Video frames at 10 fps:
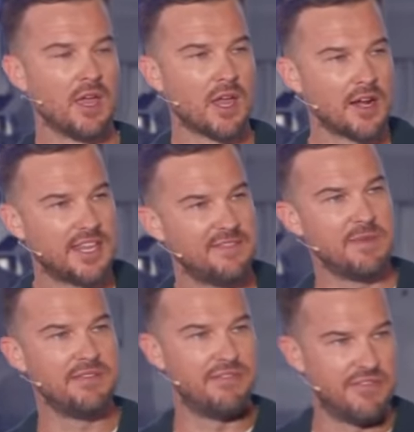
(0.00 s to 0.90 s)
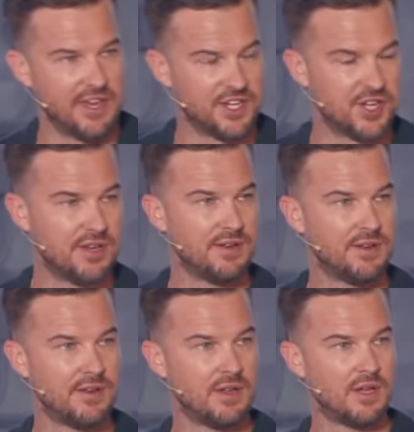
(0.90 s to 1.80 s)
God, give me vision.
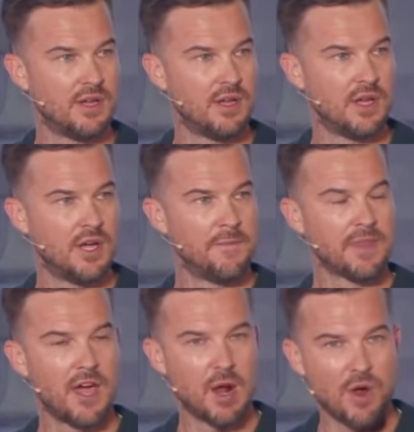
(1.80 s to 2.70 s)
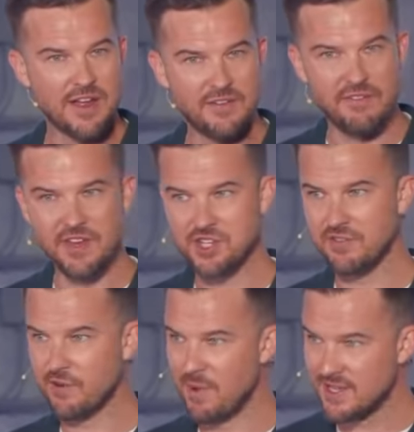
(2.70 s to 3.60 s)
God, I want to have a
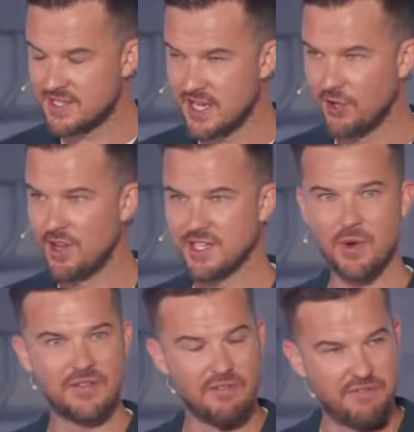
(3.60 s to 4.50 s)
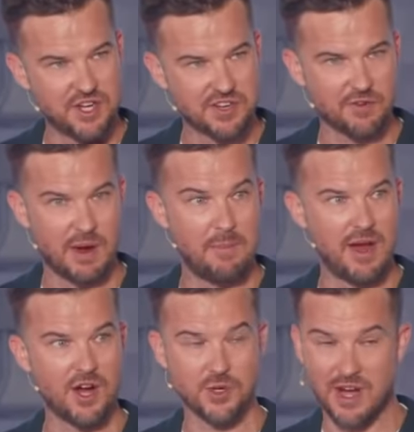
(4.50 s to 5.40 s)
vision for my singleness. I want to have a vision for my
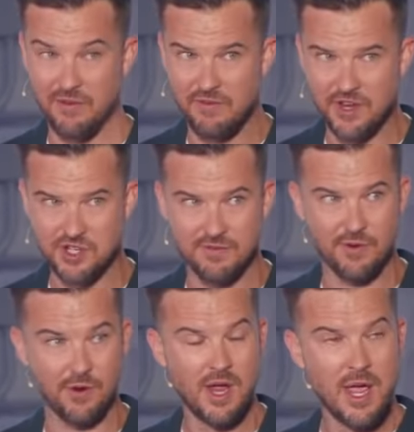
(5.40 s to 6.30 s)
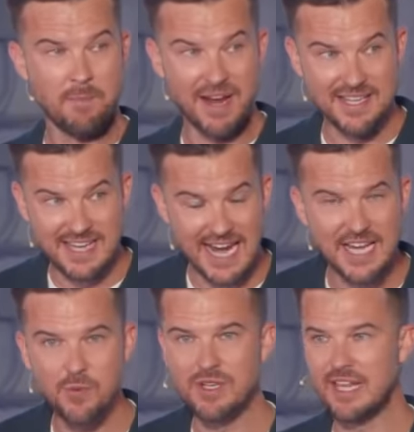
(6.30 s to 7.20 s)
marriage. I want to have a vision for my
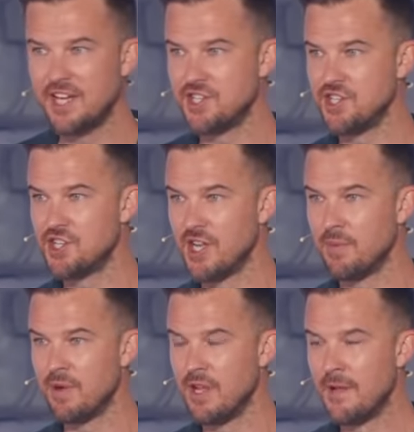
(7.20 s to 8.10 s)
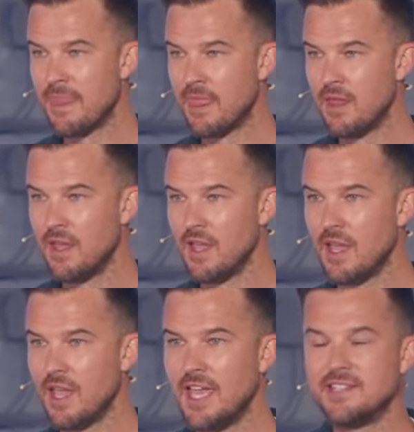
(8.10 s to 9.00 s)
dating relationship.
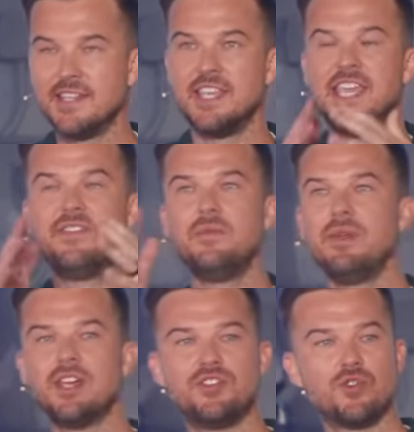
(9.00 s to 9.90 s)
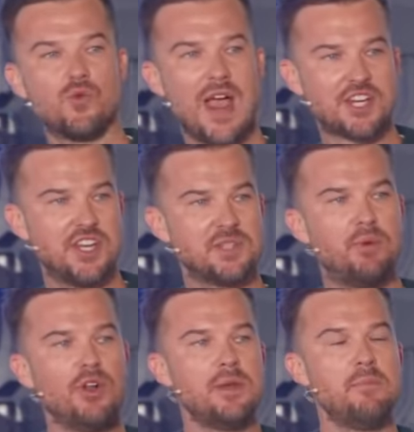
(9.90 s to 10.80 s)
It's giving me a direction. It's
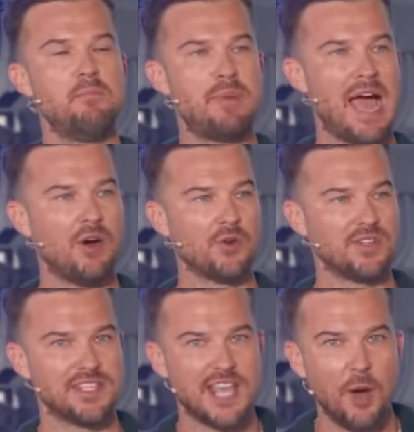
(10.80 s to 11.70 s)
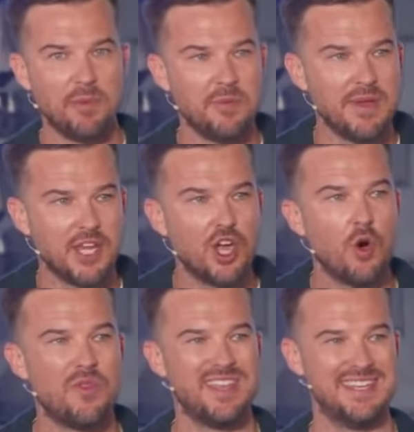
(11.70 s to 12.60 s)
putting boundaries. It's helping me
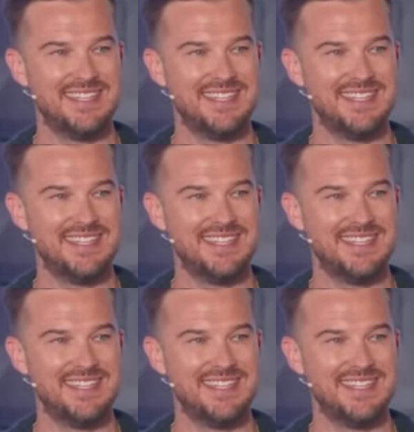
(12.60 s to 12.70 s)
go the